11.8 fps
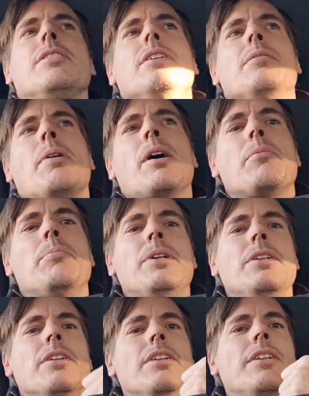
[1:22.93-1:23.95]
In my
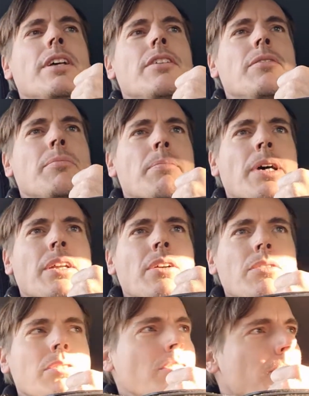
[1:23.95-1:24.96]
opinion, it has better
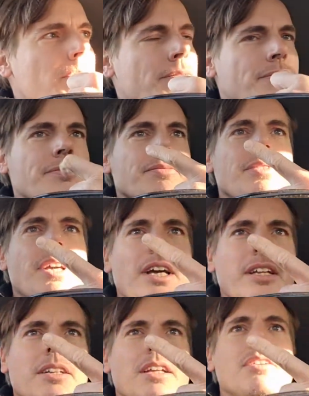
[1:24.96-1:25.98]
looks
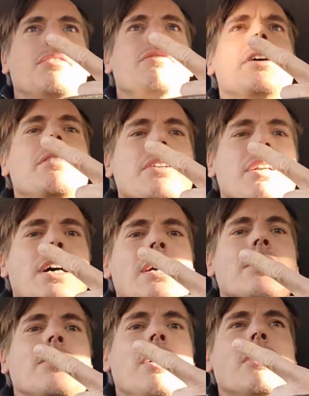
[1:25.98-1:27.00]
and it has a very
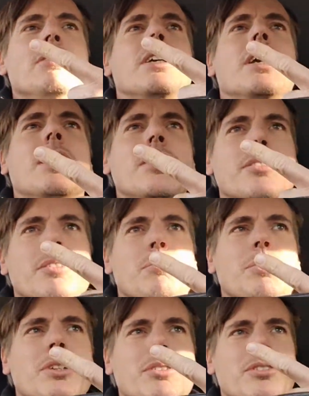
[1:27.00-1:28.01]
nice sounding
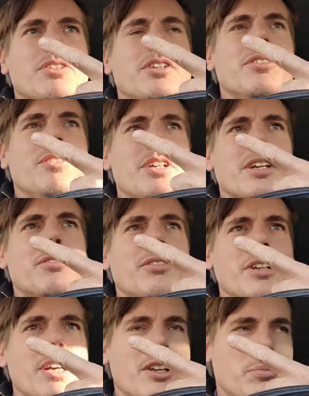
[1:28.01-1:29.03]
engine because it is
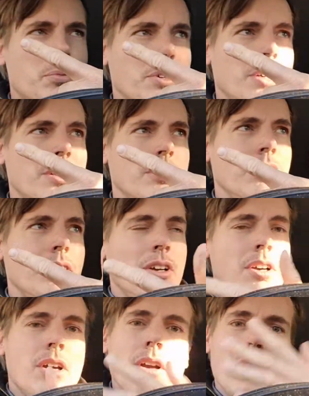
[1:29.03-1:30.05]
naturally aspirated,
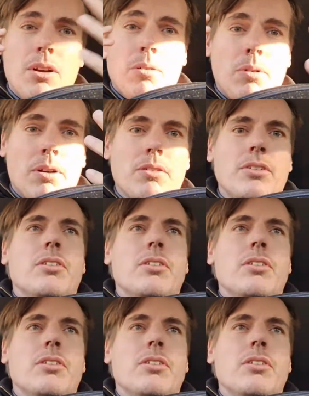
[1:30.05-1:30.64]
whereas